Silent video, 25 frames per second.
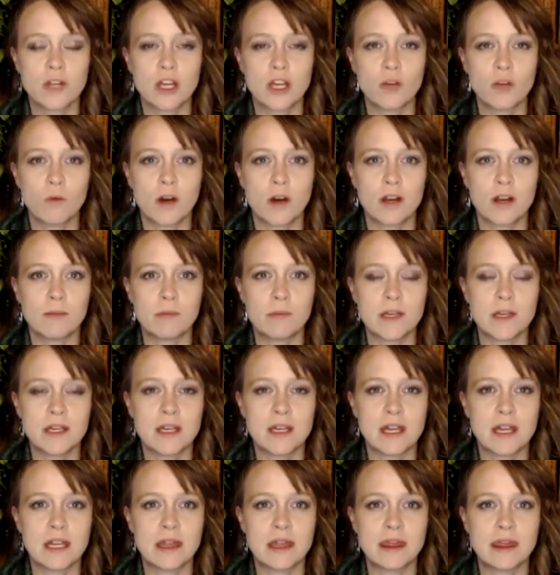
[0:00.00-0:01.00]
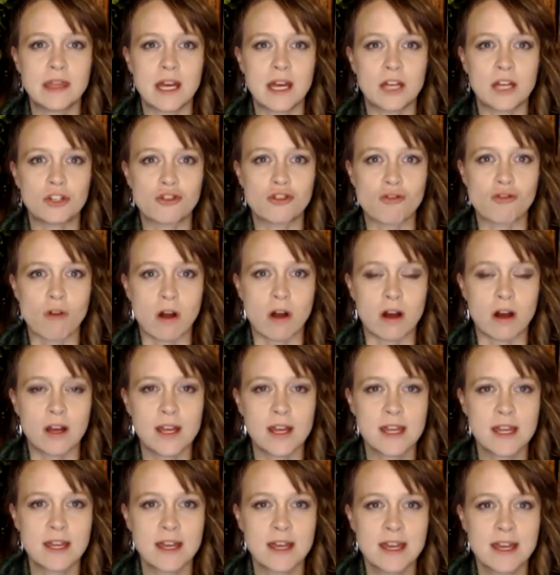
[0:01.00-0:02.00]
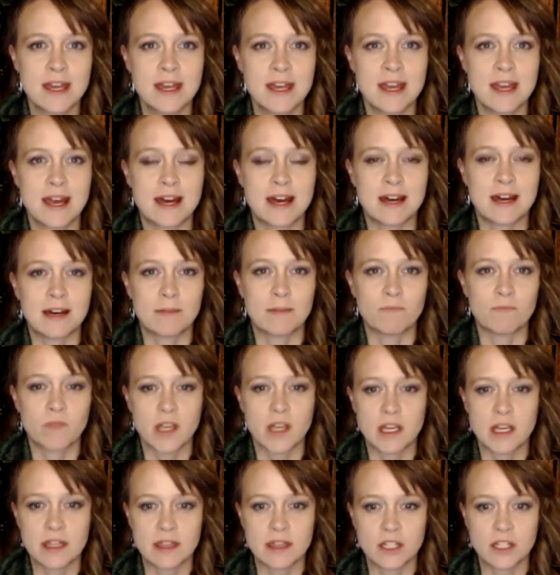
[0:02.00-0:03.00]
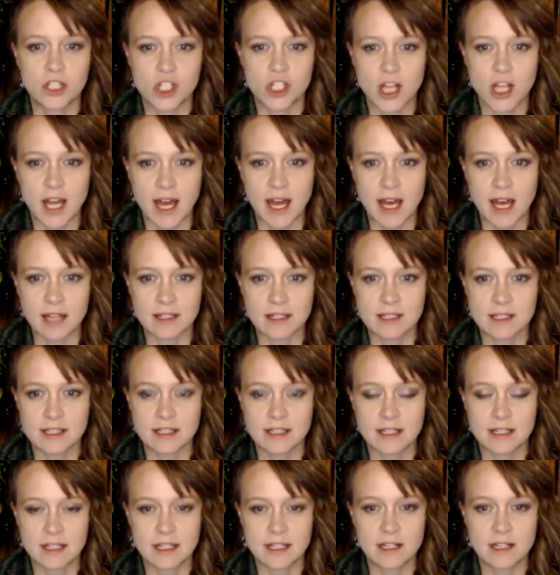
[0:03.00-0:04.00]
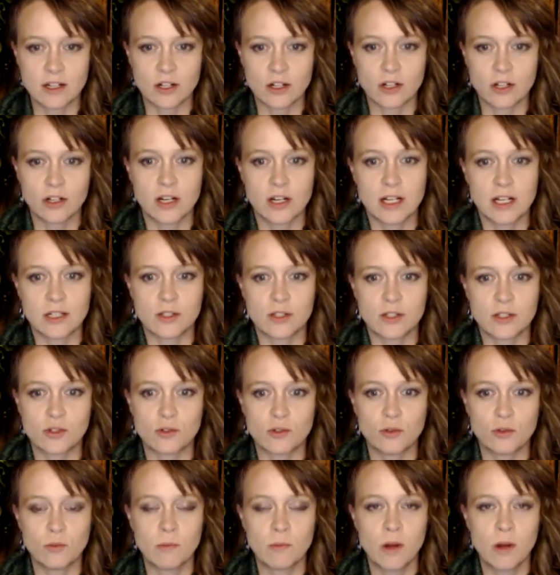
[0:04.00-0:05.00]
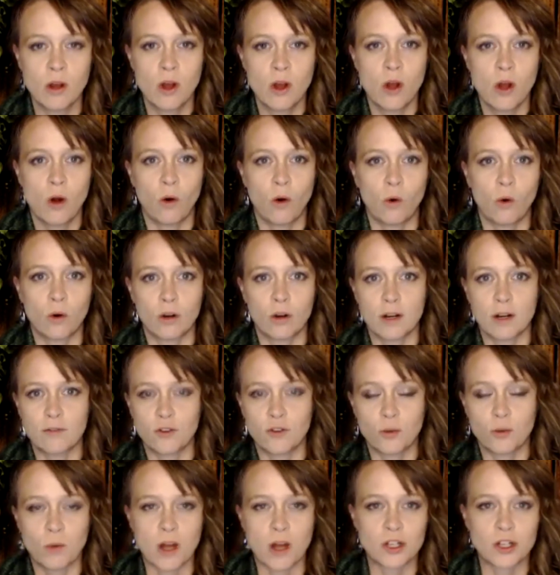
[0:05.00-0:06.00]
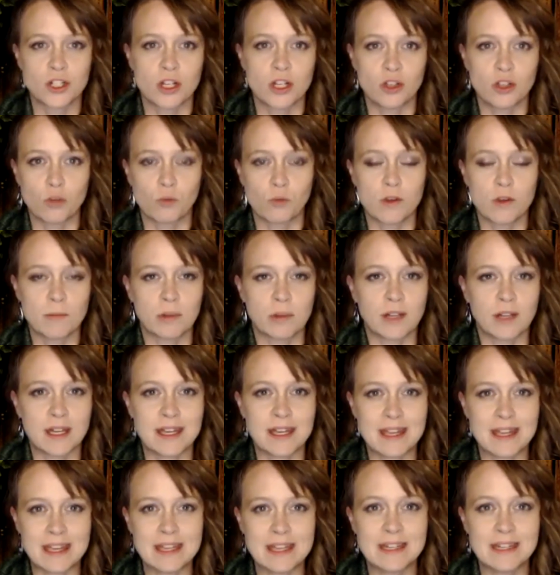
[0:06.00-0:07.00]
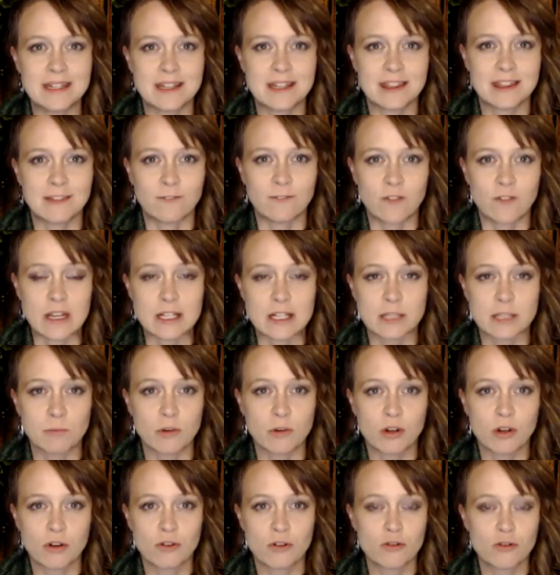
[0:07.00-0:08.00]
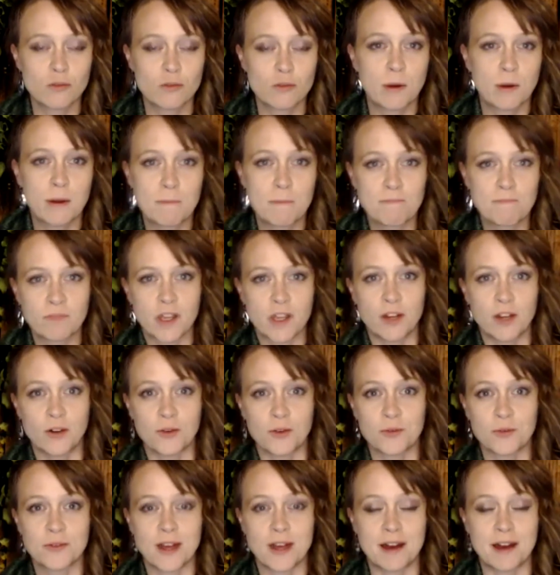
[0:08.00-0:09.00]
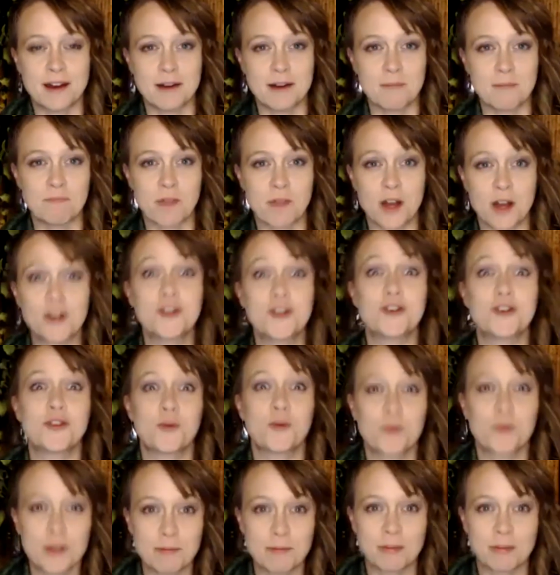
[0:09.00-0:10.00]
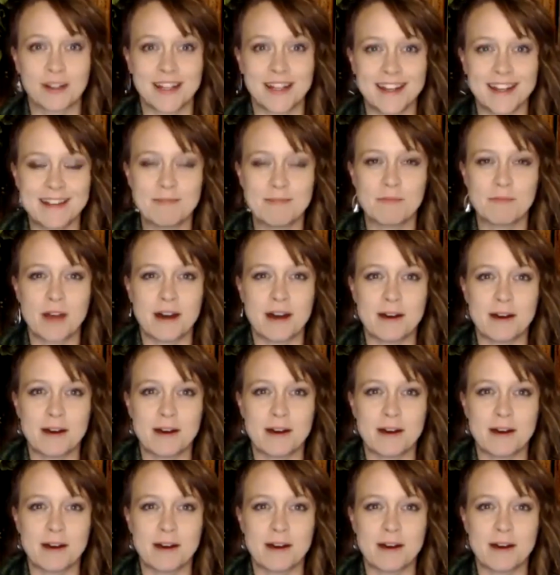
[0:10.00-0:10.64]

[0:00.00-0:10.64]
that you want to be in that drawing in the chats here in Zoom, or if you're watching the replay in the Facebook group, you know, under the replay